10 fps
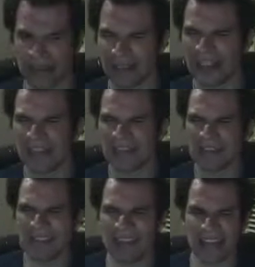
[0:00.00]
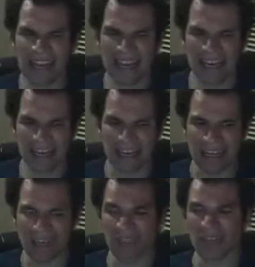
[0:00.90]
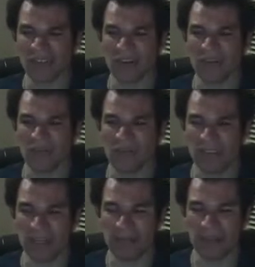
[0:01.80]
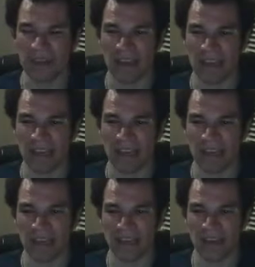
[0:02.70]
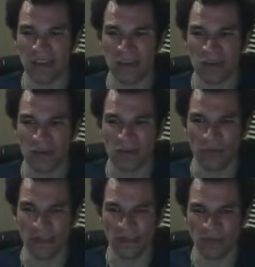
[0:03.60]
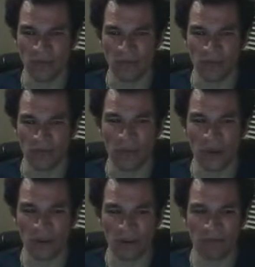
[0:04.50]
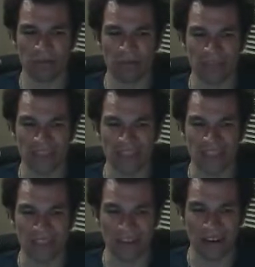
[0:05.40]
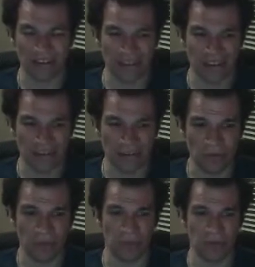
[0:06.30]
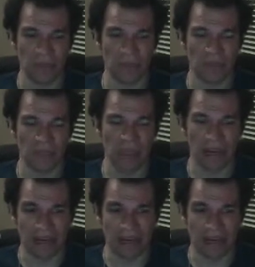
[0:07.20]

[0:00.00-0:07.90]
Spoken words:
this is the list of tips that I want you to focus in order to